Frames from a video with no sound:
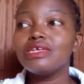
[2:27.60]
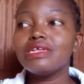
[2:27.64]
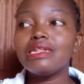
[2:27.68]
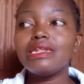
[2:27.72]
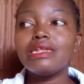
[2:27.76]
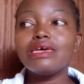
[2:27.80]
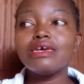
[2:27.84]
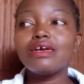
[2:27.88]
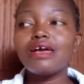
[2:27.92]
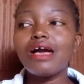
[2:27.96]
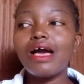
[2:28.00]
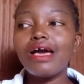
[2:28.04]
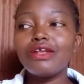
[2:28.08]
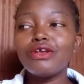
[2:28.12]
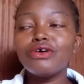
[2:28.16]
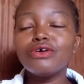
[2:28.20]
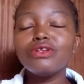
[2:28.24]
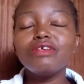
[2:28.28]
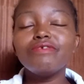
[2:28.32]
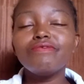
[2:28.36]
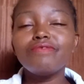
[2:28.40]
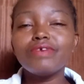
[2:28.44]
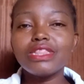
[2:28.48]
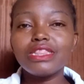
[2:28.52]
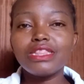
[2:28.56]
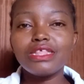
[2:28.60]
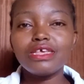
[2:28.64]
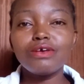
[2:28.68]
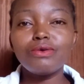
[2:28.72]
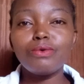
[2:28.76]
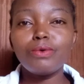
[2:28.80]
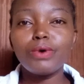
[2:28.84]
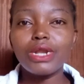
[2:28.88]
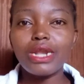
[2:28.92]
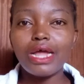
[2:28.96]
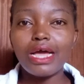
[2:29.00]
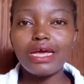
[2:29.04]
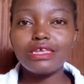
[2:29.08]
like, I don't even think
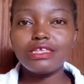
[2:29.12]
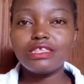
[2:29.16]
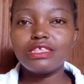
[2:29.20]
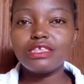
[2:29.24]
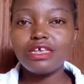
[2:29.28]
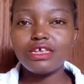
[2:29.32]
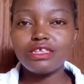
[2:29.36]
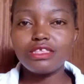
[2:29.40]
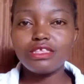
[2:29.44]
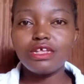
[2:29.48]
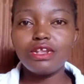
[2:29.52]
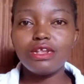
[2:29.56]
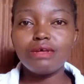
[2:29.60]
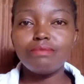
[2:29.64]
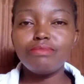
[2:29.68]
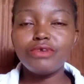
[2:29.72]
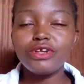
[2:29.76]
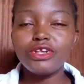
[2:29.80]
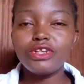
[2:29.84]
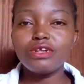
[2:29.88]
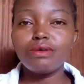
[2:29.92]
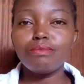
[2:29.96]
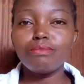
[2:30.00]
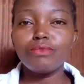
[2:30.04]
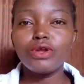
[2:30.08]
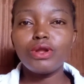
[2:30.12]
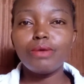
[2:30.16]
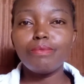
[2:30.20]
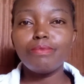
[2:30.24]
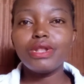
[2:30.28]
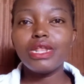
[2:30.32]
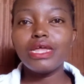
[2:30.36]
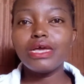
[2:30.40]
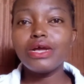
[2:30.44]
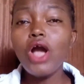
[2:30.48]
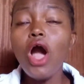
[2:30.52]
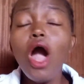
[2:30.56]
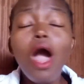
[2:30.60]
when I see a celebrity I'm gonna be
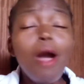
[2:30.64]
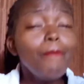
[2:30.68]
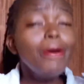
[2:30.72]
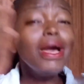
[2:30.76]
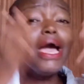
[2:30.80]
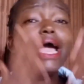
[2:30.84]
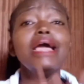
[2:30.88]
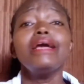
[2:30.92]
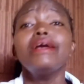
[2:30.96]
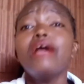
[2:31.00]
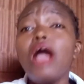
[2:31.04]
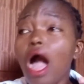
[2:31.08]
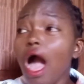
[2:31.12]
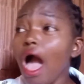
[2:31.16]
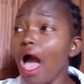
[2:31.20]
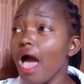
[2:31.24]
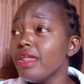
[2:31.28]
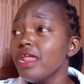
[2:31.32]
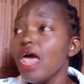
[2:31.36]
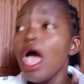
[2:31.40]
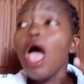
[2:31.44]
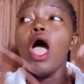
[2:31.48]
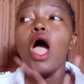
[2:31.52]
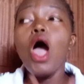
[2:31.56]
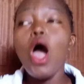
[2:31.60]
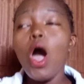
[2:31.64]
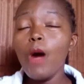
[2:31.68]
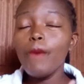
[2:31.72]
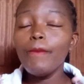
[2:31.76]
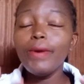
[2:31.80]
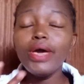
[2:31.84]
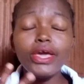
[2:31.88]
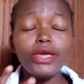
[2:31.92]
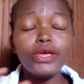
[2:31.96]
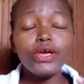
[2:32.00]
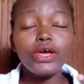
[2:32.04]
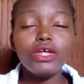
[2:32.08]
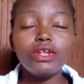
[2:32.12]
like, oh my god,
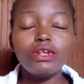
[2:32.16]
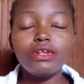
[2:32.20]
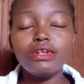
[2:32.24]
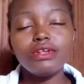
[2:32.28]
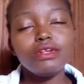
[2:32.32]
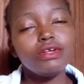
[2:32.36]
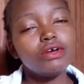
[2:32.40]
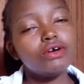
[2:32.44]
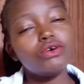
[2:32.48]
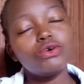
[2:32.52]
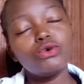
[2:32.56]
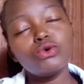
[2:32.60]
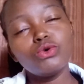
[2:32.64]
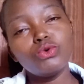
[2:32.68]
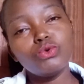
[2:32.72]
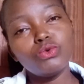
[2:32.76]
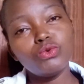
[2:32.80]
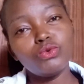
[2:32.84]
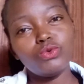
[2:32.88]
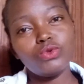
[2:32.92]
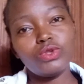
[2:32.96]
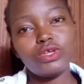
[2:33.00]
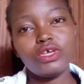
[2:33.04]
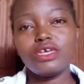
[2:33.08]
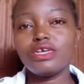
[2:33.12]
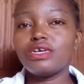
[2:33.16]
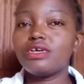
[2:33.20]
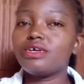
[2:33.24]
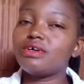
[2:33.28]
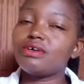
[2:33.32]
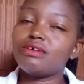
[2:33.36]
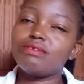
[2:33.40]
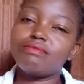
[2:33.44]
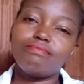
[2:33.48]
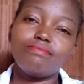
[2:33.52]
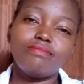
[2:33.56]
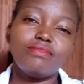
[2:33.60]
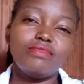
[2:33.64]
oh my god. No, like,
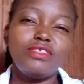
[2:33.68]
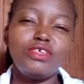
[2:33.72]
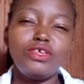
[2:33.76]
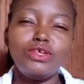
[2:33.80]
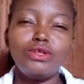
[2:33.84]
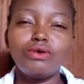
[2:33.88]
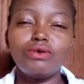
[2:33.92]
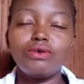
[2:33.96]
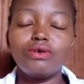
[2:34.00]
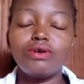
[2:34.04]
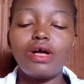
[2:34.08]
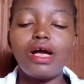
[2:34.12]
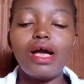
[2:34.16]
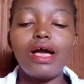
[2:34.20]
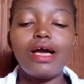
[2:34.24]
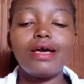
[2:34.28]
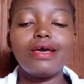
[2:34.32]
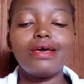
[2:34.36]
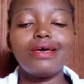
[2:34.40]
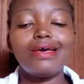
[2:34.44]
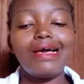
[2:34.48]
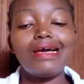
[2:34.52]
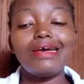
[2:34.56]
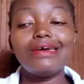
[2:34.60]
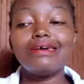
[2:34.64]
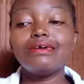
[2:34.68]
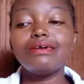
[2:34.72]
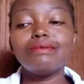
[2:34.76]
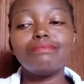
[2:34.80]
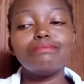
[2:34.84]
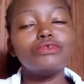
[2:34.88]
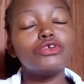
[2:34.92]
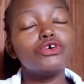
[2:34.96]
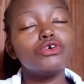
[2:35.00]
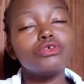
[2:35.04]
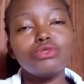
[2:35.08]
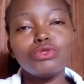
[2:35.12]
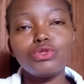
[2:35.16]
you know, I
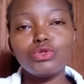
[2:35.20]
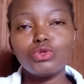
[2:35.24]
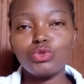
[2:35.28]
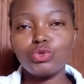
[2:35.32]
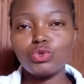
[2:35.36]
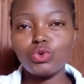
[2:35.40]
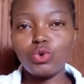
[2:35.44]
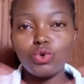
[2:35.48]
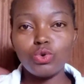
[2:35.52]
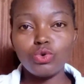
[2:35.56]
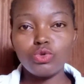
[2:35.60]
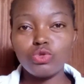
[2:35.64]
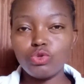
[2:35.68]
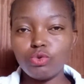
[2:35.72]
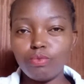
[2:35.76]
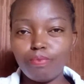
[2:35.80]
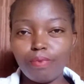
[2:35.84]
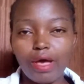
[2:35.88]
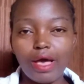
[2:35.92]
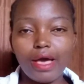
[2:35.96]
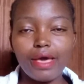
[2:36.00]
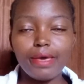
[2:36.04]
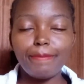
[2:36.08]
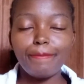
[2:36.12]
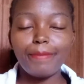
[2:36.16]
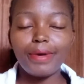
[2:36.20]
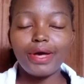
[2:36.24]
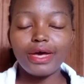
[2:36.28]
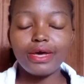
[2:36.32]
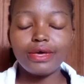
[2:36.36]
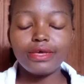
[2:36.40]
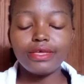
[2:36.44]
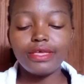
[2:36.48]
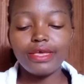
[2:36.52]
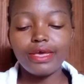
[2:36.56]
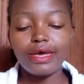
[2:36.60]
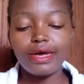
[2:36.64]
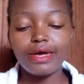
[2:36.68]
am not so super hyper,
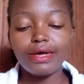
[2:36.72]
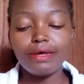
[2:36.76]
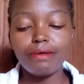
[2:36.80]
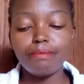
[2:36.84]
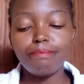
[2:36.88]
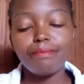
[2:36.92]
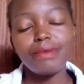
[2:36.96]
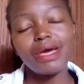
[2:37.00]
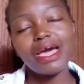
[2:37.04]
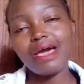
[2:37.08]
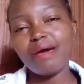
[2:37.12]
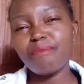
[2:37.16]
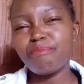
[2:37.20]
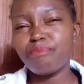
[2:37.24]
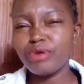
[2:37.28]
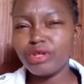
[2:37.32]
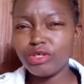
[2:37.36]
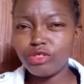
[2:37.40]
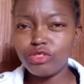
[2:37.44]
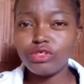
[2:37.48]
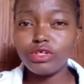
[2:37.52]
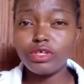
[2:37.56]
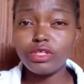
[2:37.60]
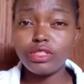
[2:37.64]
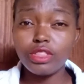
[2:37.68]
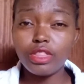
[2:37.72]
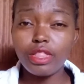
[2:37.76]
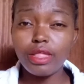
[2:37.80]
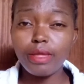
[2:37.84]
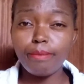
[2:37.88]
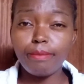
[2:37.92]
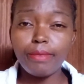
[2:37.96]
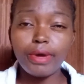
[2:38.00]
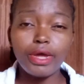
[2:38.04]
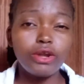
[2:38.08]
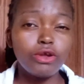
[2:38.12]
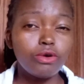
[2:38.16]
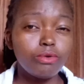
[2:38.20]
yeah, but I appreciate
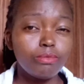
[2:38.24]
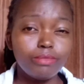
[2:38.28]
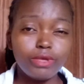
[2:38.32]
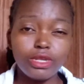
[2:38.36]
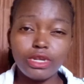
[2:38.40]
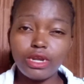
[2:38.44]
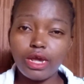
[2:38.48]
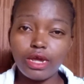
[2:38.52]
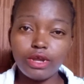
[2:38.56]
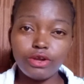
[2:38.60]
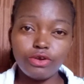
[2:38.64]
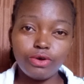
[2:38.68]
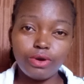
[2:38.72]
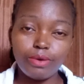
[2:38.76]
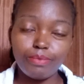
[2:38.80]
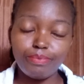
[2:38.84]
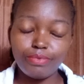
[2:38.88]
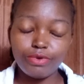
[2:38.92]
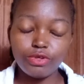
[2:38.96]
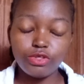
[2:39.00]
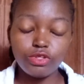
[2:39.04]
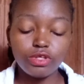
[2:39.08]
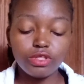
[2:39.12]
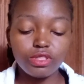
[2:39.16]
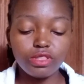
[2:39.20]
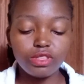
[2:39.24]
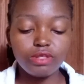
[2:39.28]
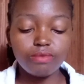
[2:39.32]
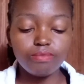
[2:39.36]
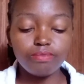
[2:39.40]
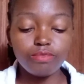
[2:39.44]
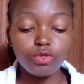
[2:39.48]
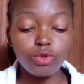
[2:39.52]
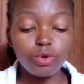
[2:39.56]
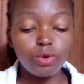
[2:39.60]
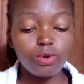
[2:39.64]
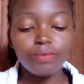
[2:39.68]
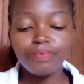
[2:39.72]
them. I don't mean I don't appreciate them.
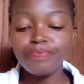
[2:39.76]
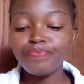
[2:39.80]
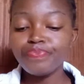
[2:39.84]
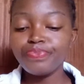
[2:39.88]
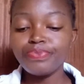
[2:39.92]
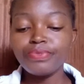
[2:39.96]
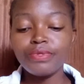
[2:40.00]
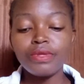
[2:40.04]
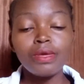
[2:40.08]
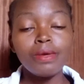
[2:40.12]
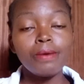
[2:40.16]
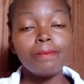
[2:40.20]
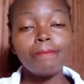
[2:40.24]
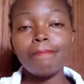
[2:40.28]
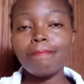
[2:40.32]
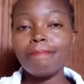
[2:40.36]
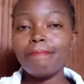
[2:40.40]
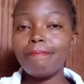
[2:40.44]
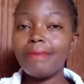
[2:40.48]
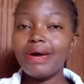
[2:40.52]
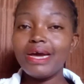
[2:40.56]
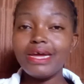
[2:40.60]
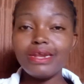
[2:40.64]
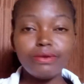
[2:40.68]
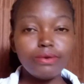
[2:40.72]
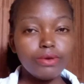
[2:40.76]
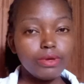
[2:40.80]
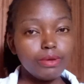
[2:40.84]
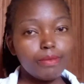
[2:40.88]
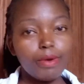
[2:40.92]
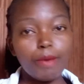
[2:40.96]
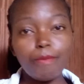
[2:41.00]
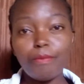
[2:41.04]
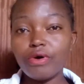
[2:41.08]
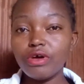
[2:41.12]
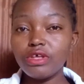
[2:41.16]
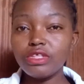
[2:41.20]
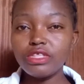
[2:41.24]
So, but anyway,
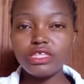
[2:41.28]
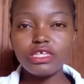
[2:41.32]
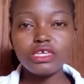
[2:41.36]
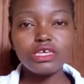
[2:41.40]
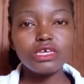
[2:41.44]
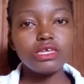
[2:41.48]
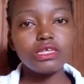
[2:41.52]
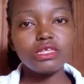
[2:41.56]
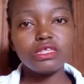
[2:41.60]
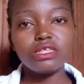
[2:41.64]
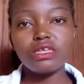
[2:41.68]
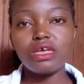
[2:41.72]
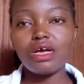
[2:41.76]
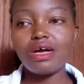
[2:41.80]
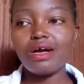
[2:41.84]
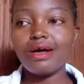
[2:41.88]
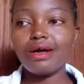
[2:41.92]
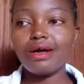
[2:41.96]
my point is